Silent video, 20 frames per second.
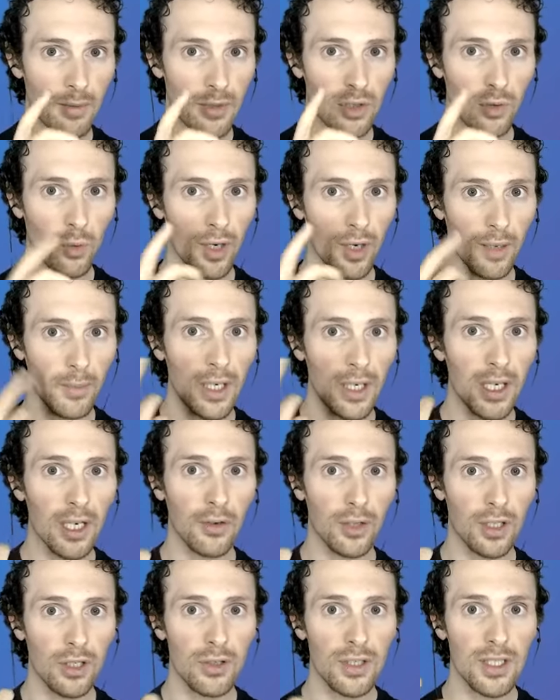So what I'm
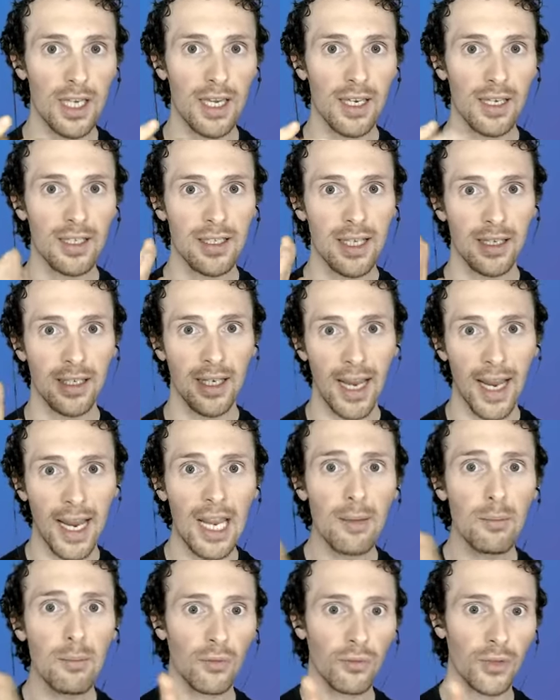hearing you saying is that the
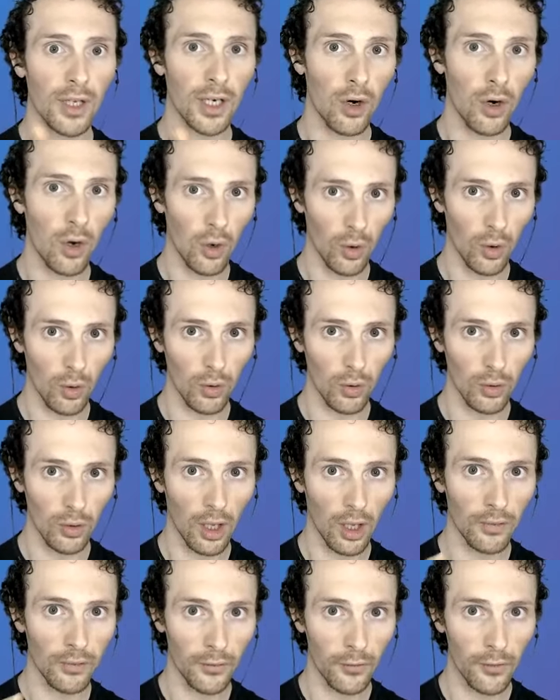aim of the call,
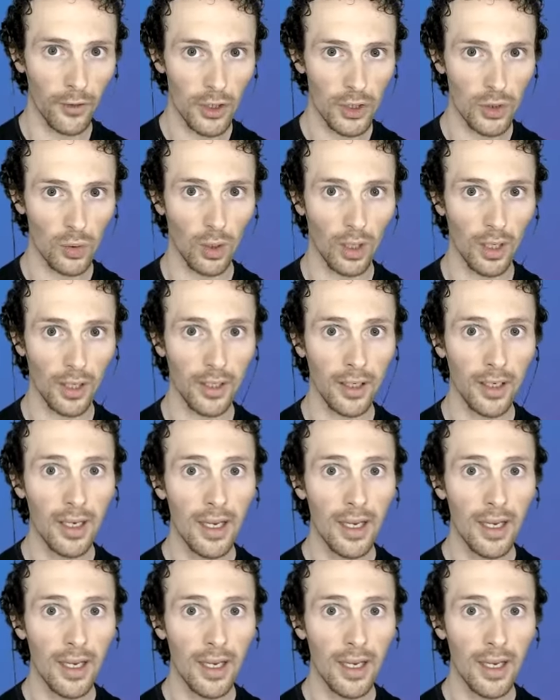of the first one,